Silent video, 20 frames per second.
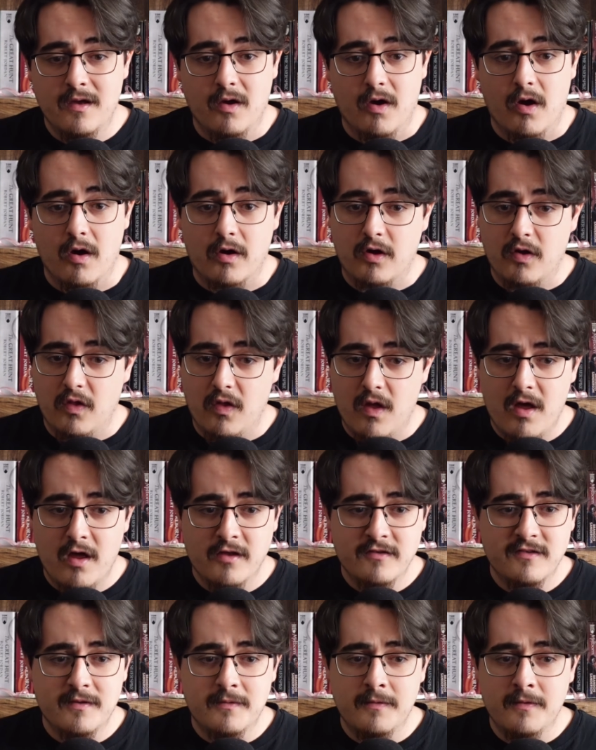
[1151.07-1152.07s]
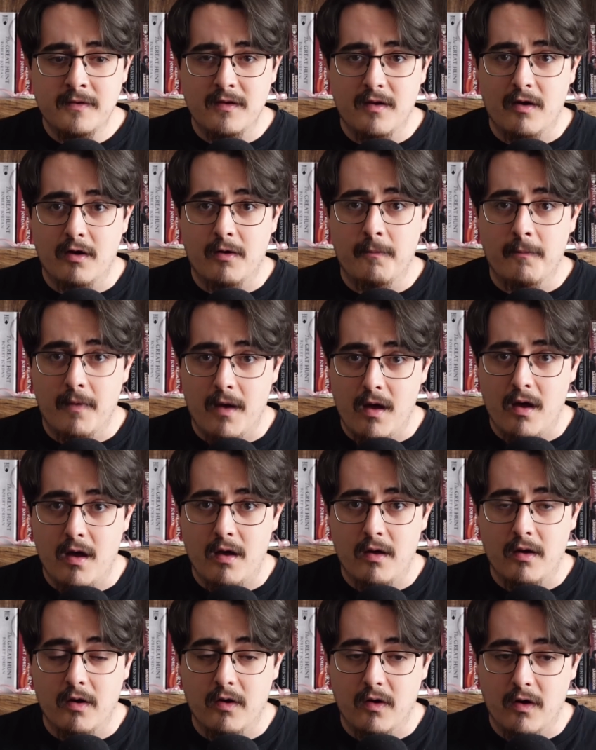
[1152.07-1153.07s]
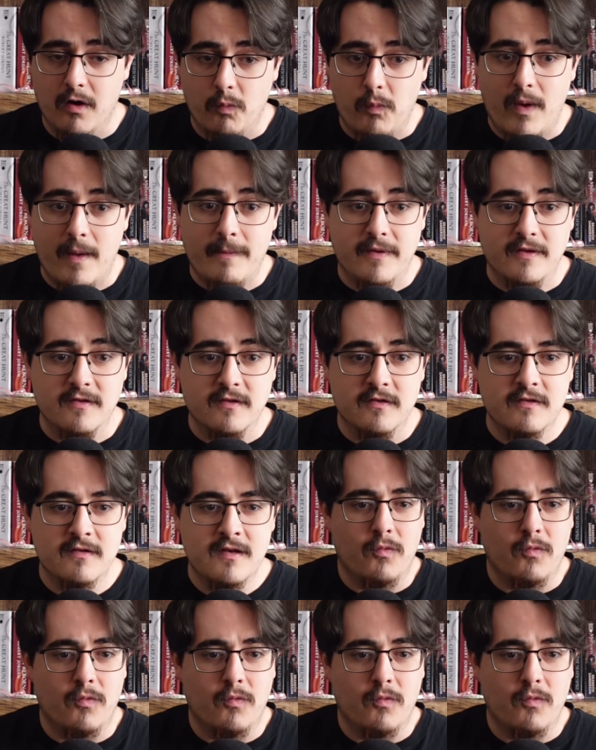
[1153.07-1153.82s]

Our claws and our maw are our weapons.